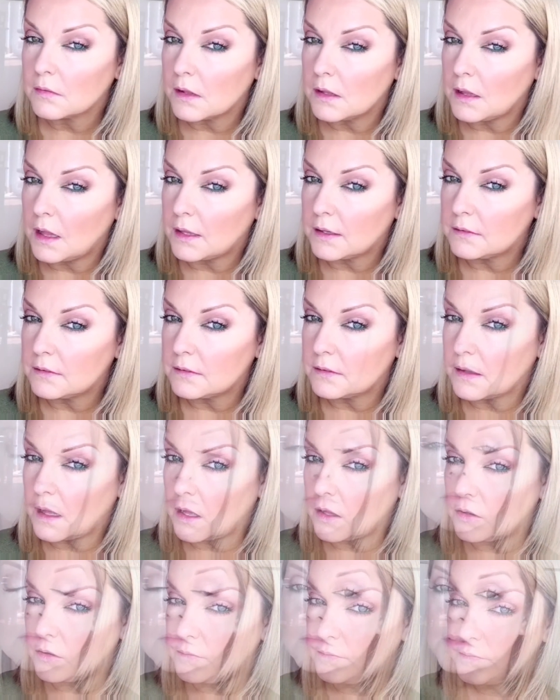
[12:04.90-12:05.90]
Like
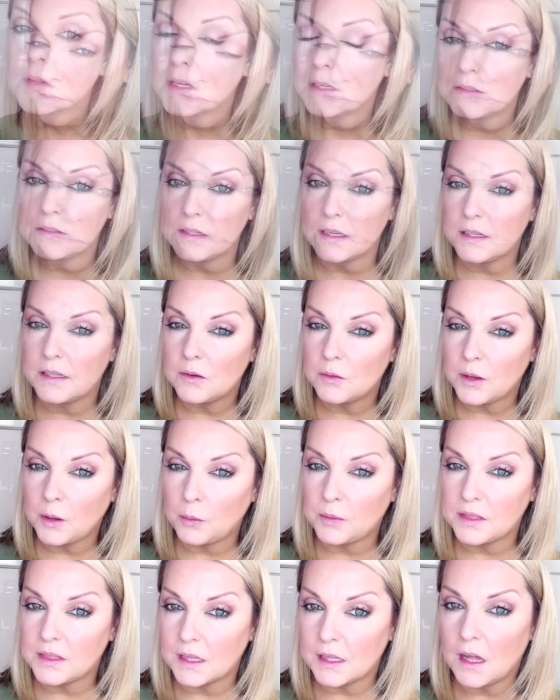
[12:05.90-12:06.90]
so. Continuing
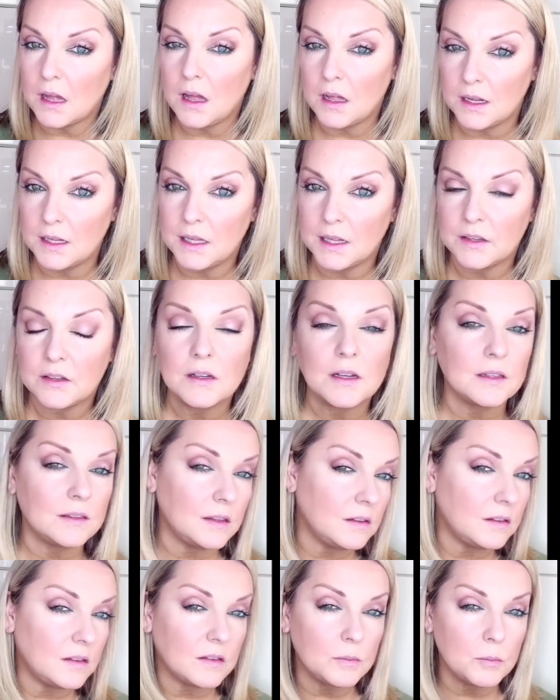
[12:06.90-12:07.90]
with the highlighting, because
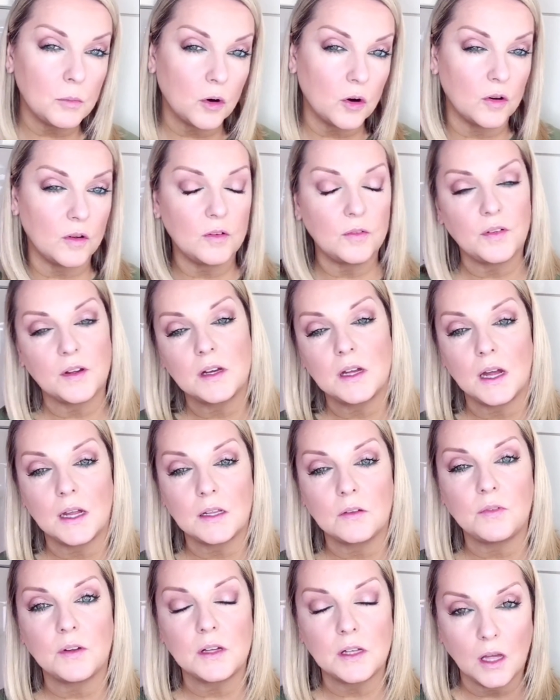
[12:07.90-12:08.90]
this is more of a
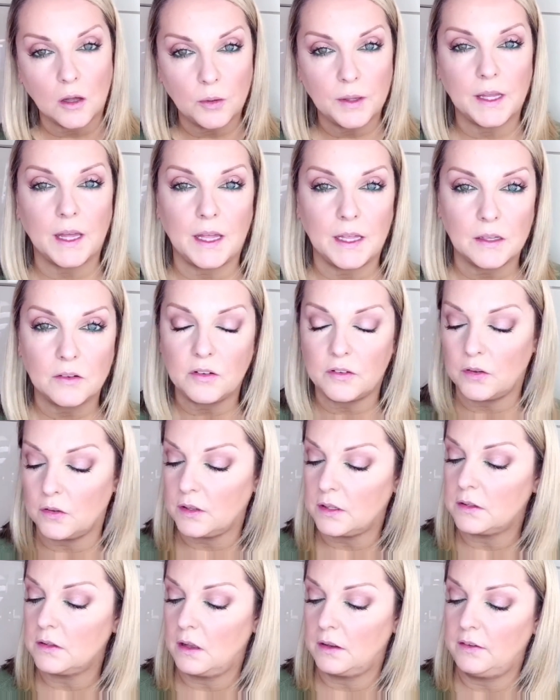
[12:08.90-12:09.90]
kind of a going out sort
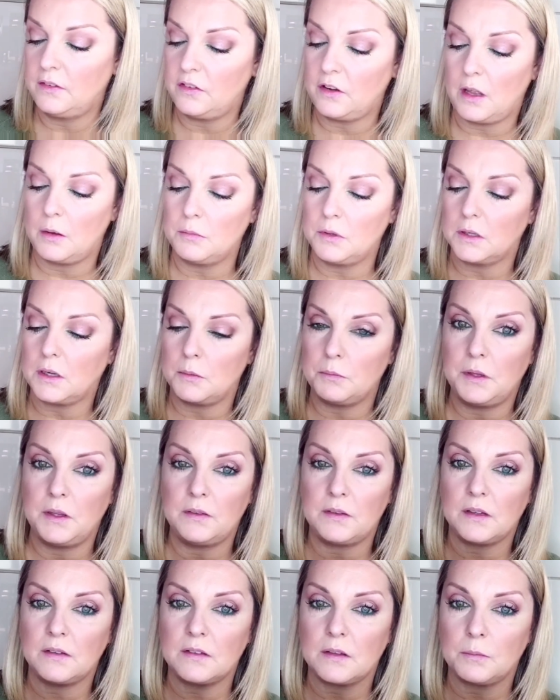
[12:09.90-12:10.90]
of nighttime look. I'm
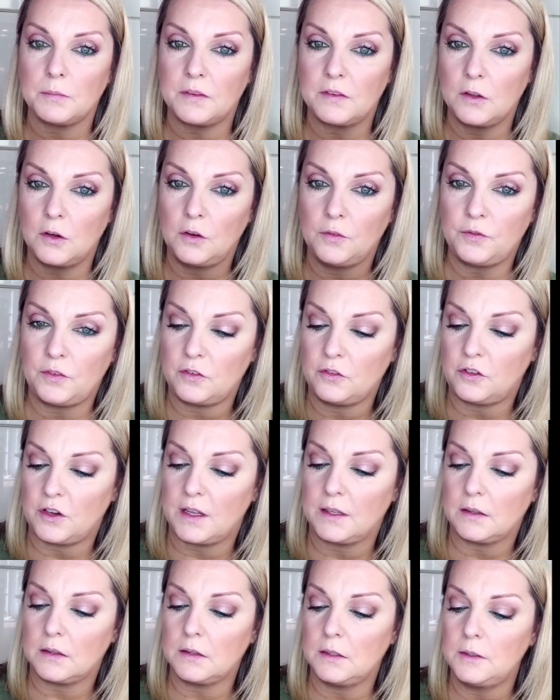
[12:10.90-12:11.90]
using some Soft and
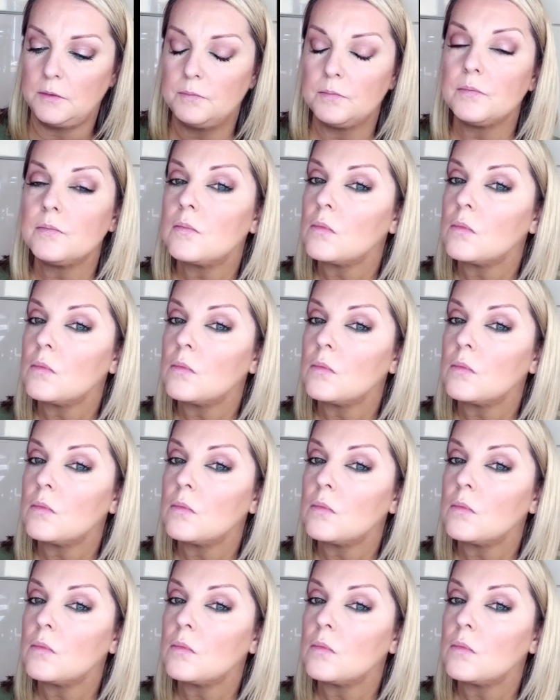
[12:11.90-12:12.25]
Gentle.